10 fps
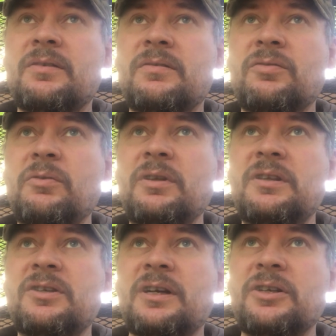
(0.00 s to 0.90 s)
through the
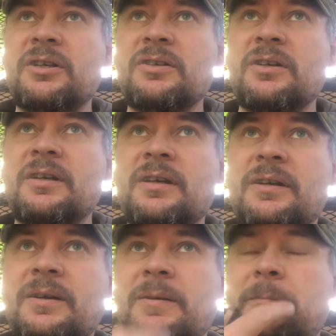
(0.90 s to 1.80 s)
discussions on
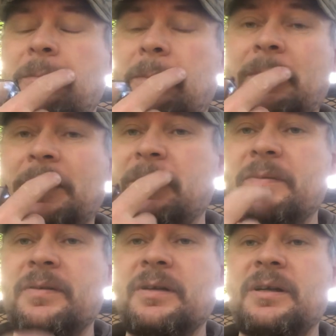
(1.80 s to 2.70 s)
a
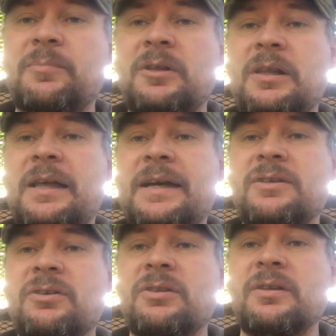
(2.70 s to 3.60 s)
couple of the
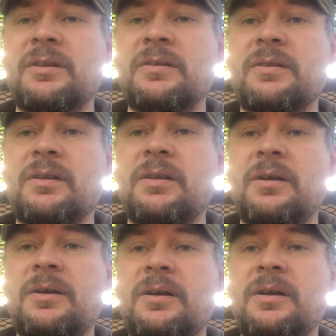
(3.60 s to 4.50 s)
lads
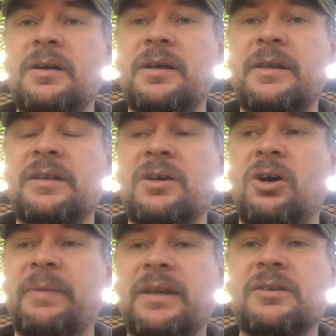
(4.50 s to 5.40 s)
in the
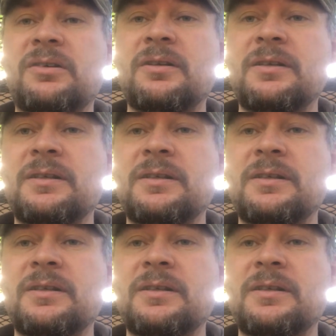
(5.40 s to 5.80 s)
comments,